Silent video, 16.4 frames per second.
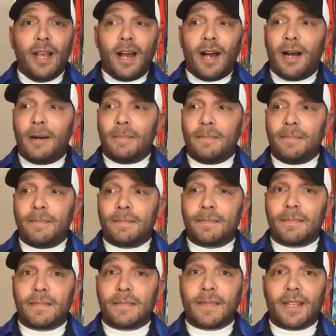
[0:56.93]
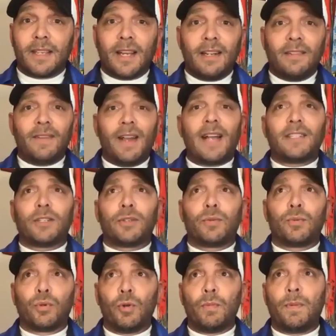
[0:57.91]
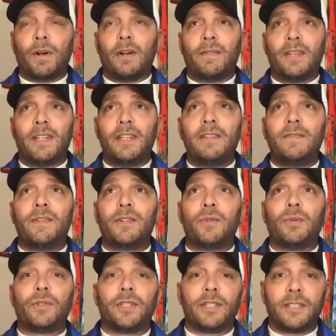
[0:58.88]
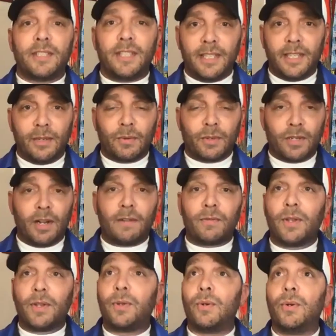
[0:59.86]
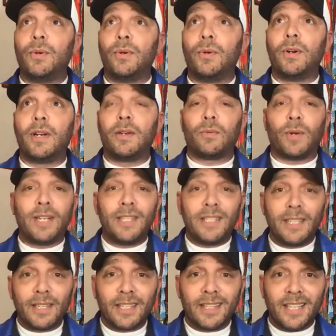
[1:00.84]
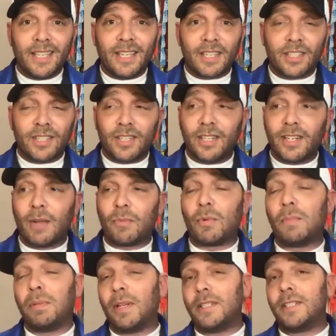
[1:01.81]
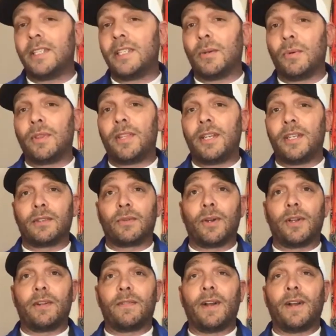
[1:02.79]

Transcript: kind of as a group of individuals seeking recovery through erasing the addiction and replacing it with things of greater